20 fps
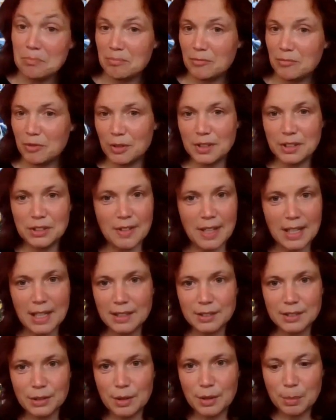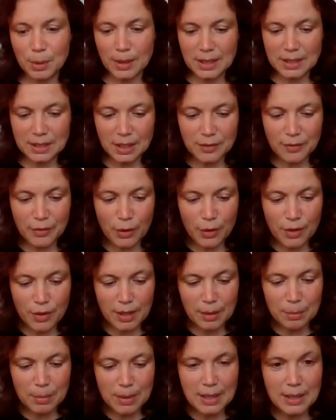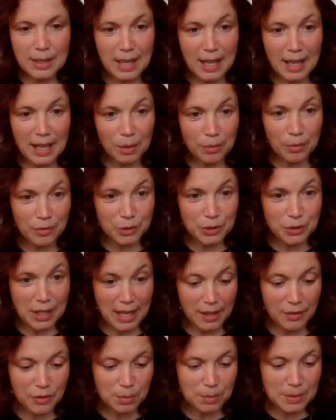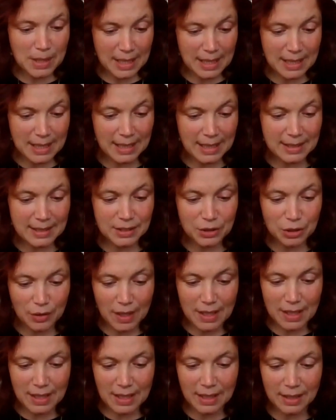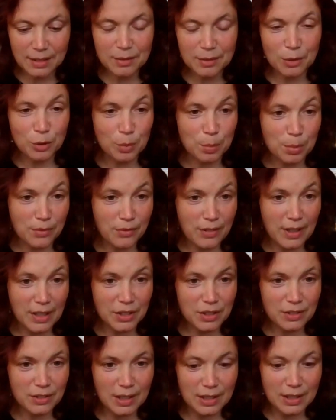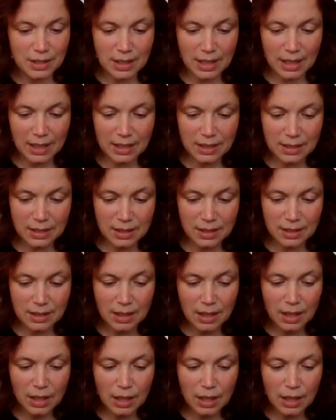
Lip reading: For these regulatory bodies, it further can be helpful to have some dedicated training or professional education